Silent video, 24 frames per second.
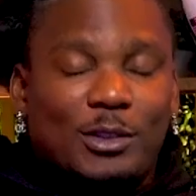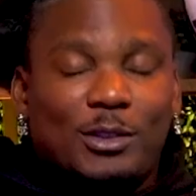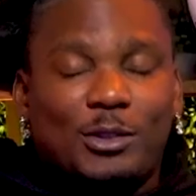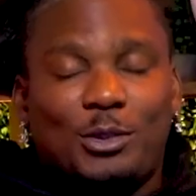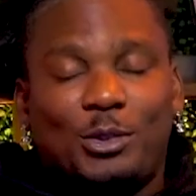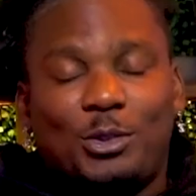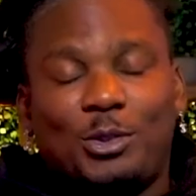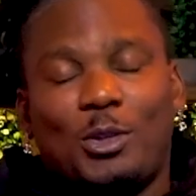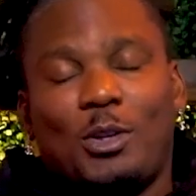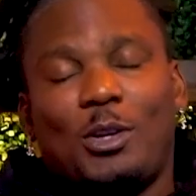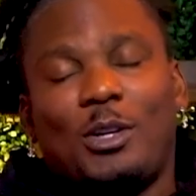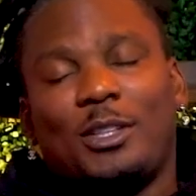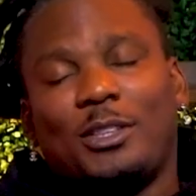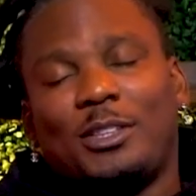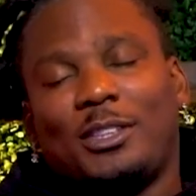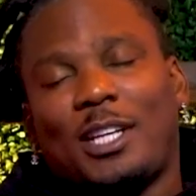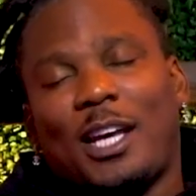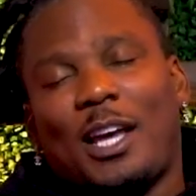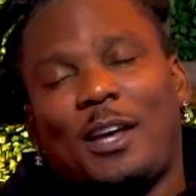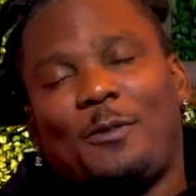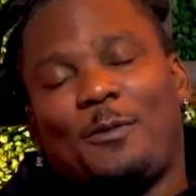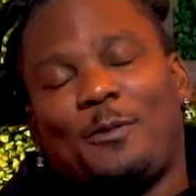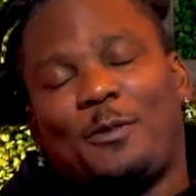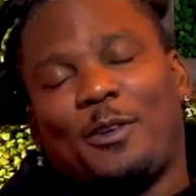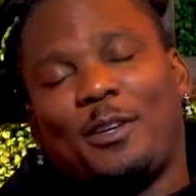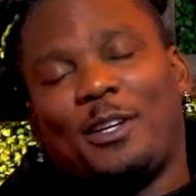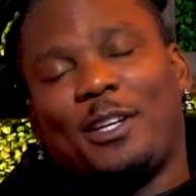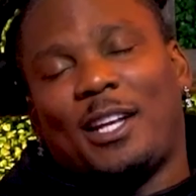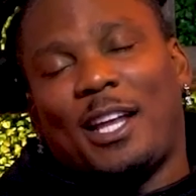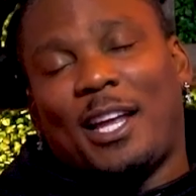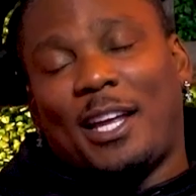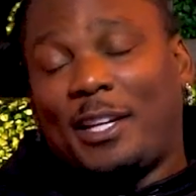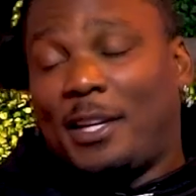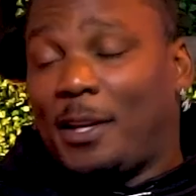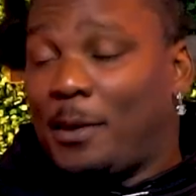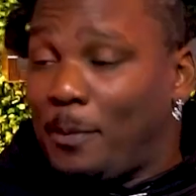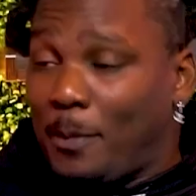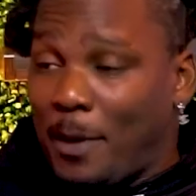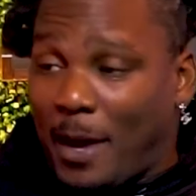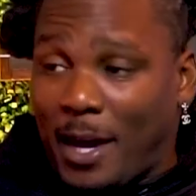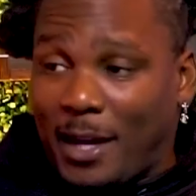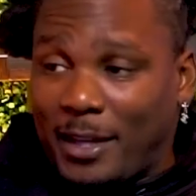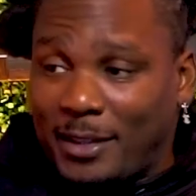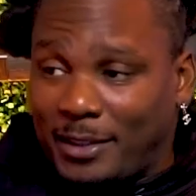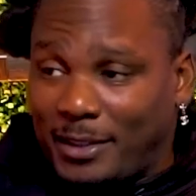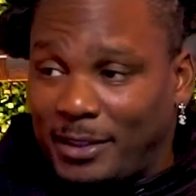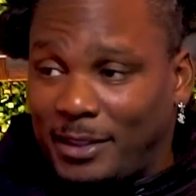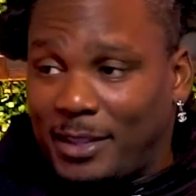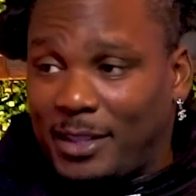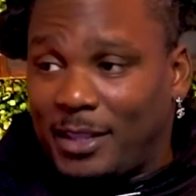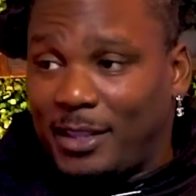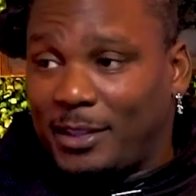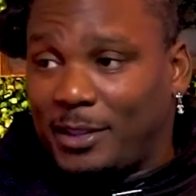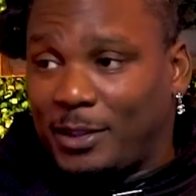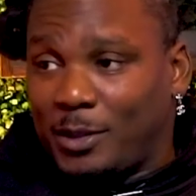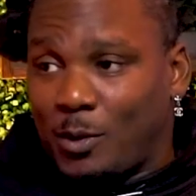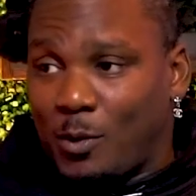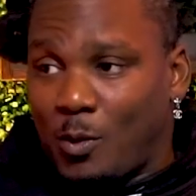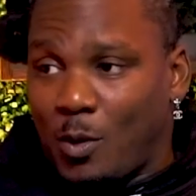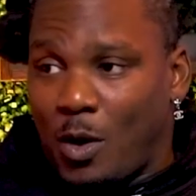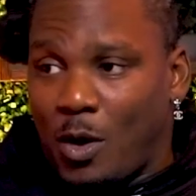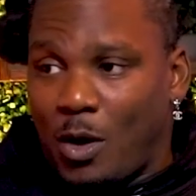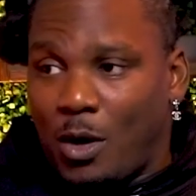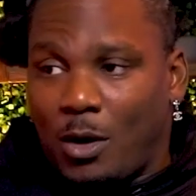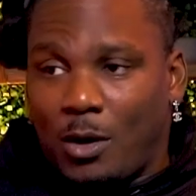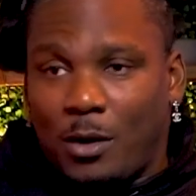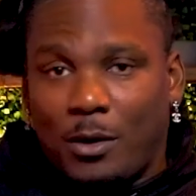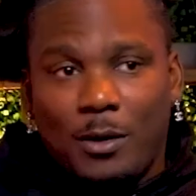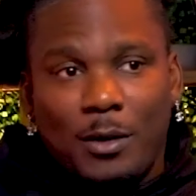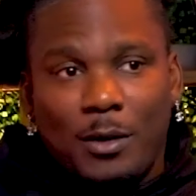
Georgia, I feel like their back is against the wall.